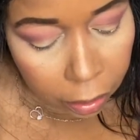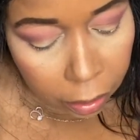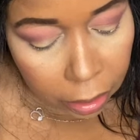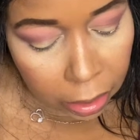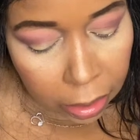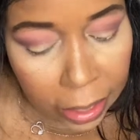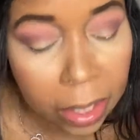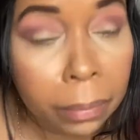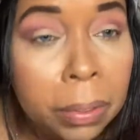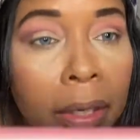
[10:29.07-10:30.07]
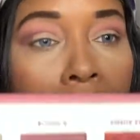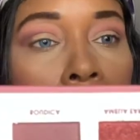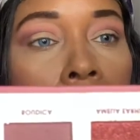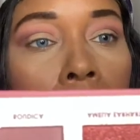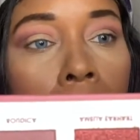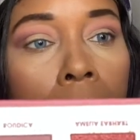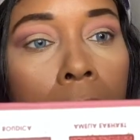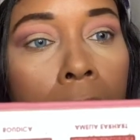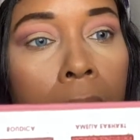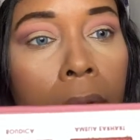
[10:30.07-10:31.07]
Yeah, Hattie McDaniel,
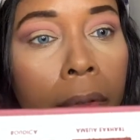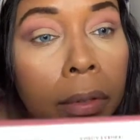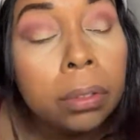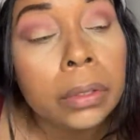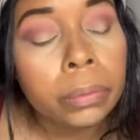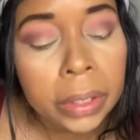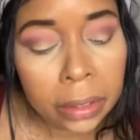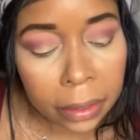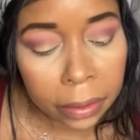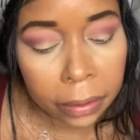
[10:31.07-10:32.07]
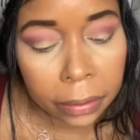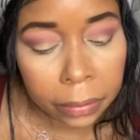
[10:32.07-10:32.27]
right there.